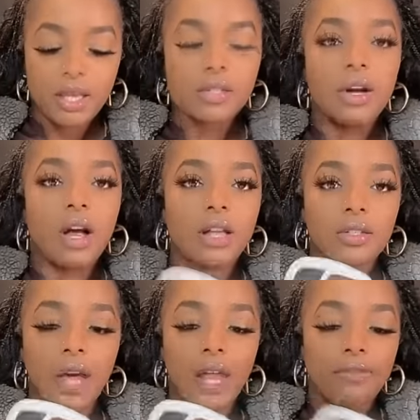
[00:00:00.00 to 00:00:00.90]
So I
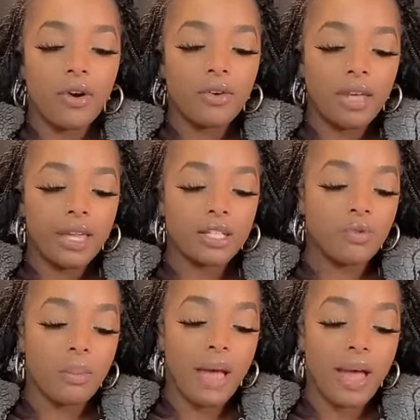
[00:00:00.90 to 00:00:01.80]
also got a phone case
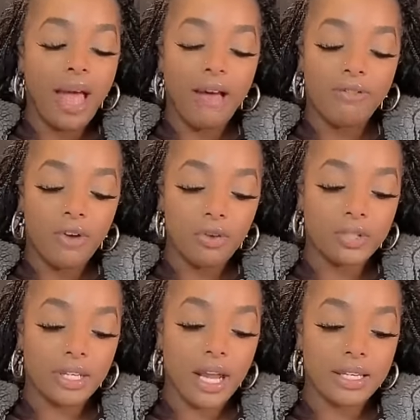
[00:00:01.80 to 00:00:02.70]
for my iPhone
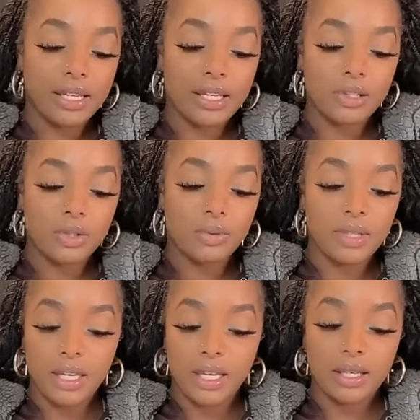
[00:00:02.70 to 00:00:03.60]
that I need to
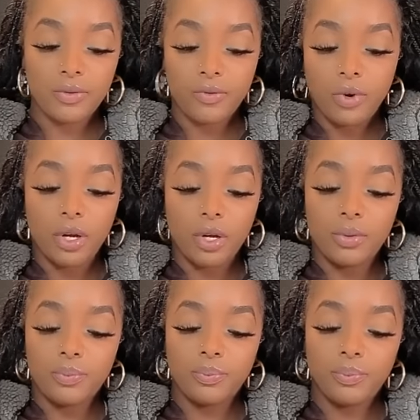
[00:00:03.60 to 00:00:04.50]
get
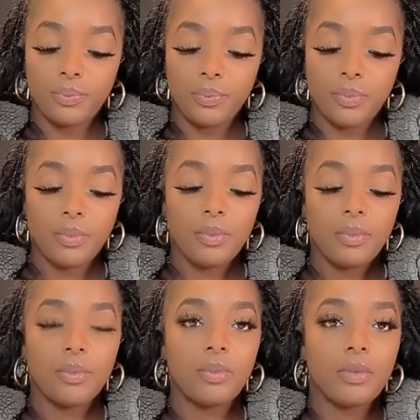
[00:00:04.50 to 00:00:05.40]
from
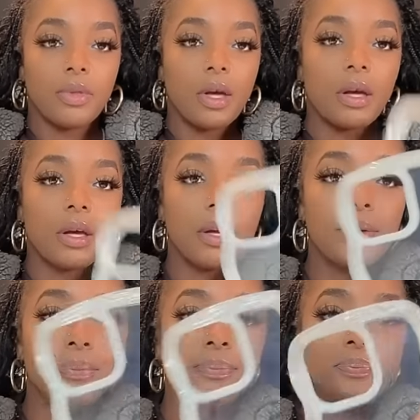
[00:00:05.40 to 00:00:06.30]
um,